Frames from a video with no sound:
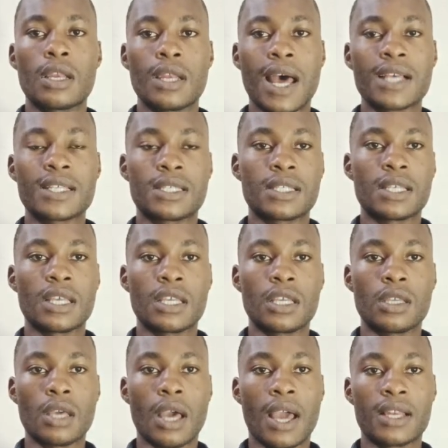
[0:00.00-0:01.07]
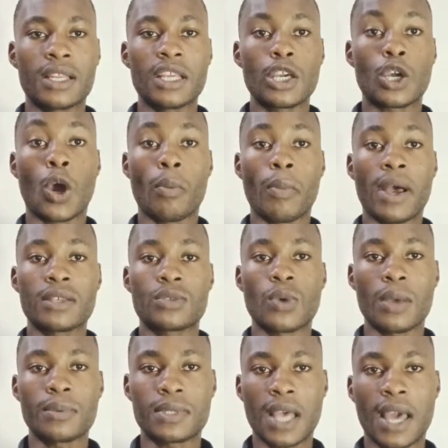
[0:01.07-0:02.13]
That's an e-commerce
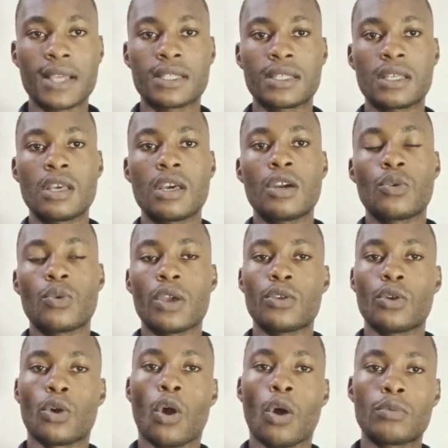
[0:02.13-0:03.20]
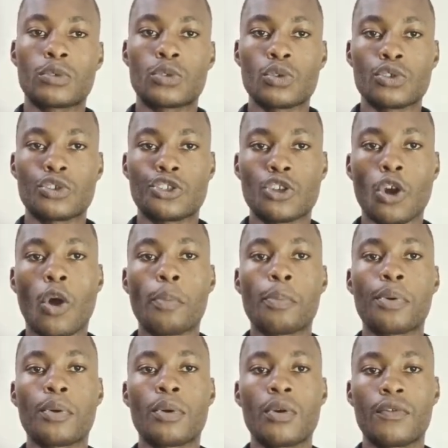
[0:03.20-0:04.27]
website where you come to
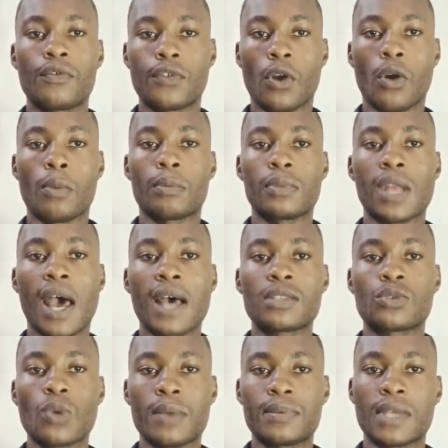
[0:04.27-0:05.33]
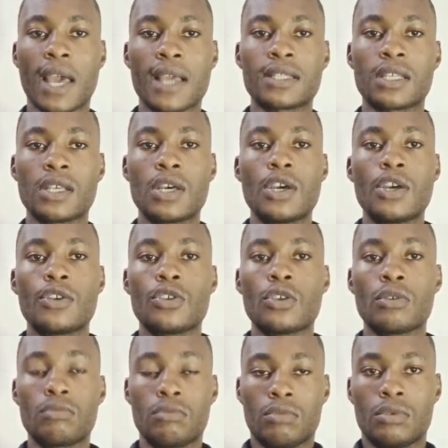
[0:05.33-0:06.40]
shop from that website.
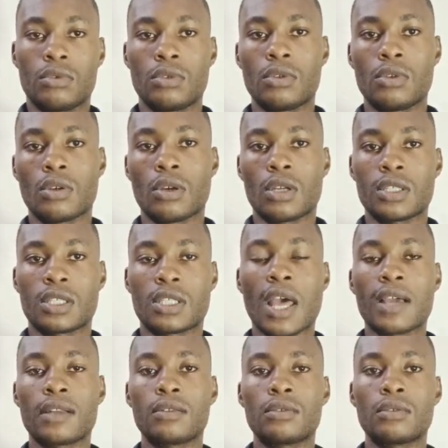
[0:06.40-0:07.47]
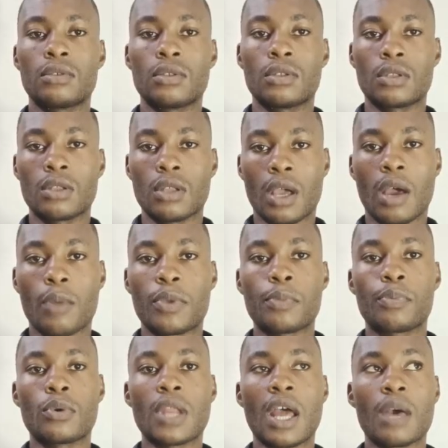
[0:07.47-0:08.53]
You understand,
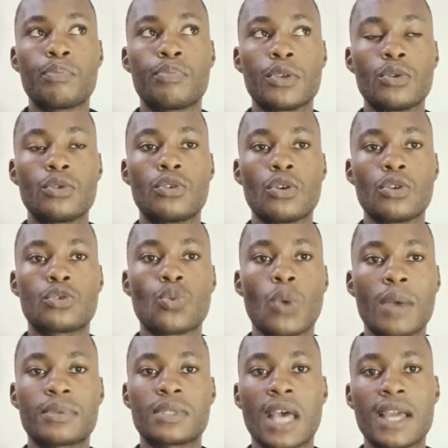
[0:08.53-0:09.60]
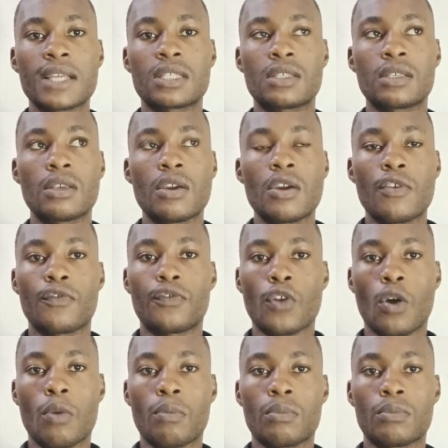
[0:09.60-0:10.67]
people that build those websites
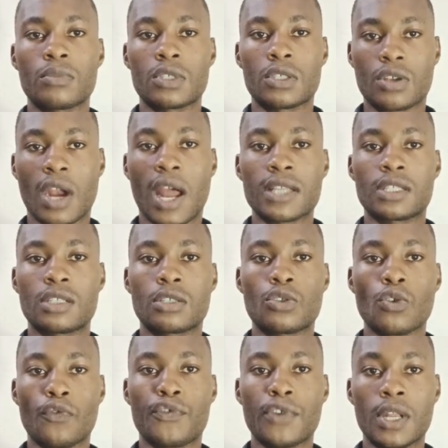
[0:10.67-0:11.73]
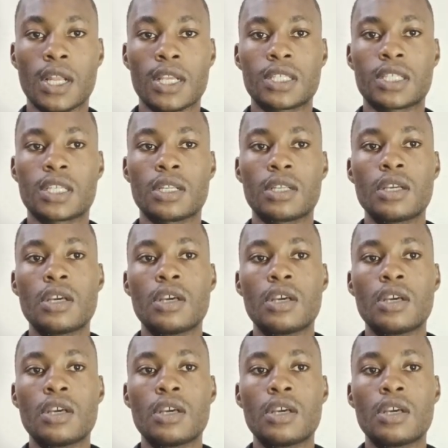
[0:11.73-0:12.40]
from scratch to finished.